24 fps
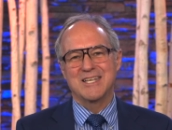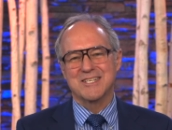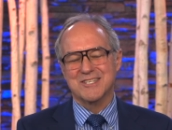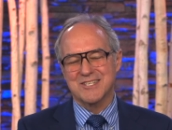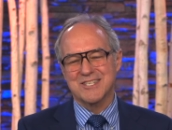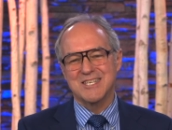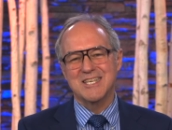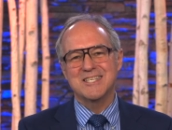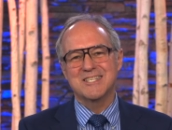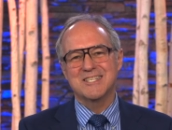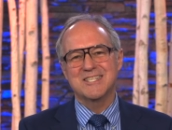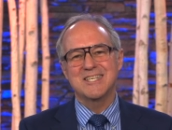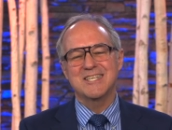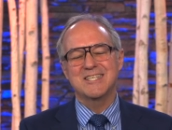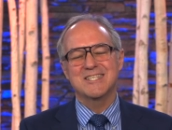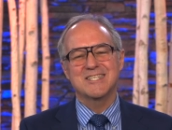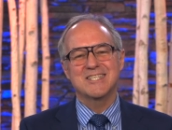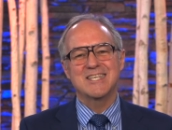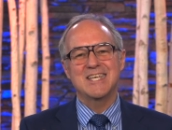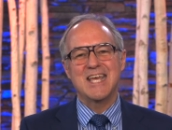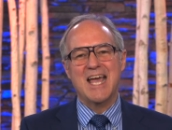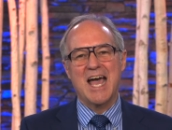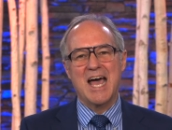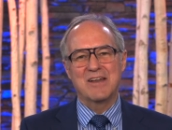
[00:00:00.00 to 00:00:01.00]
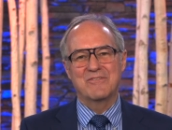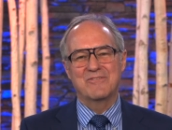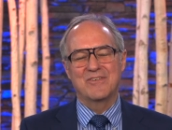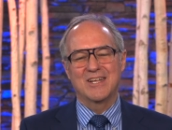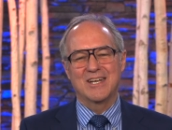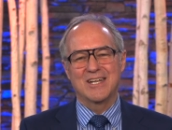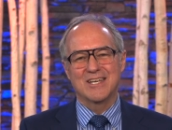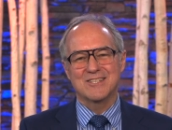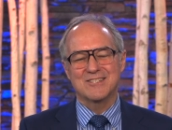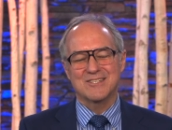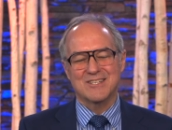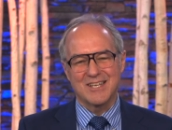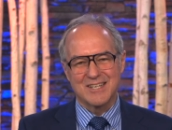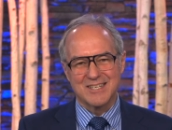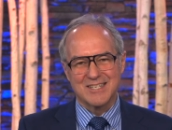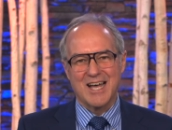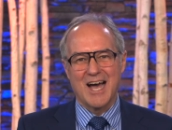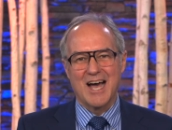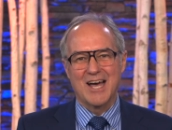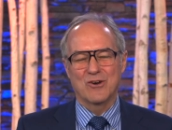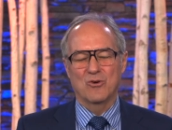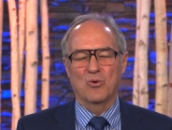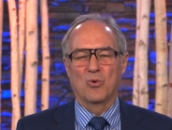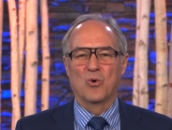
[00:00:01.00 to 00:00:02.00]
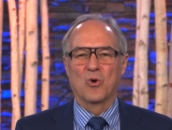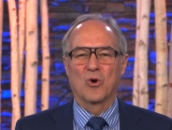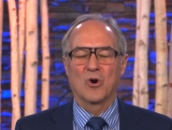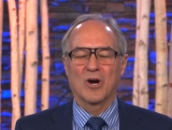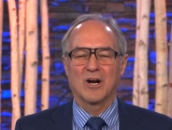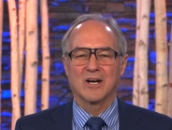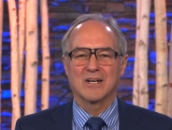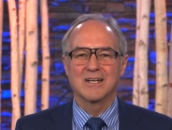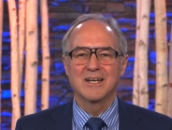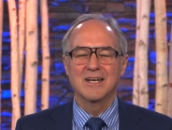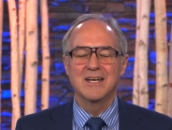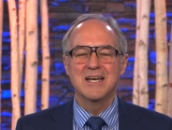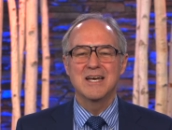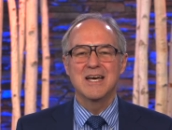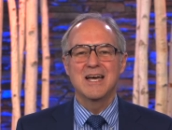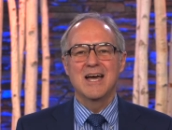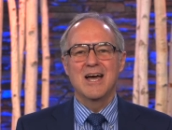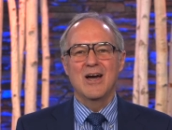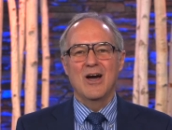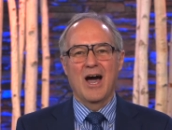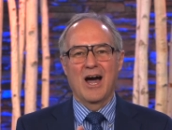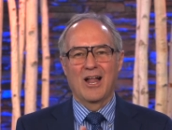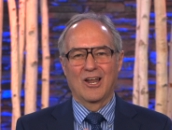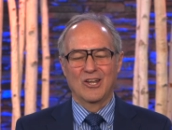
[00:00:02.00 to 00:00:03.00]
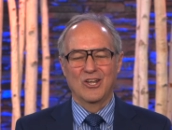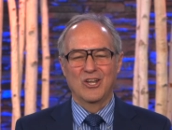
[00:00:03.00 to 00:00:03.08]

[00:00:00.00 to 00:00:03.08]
cccadventist.org.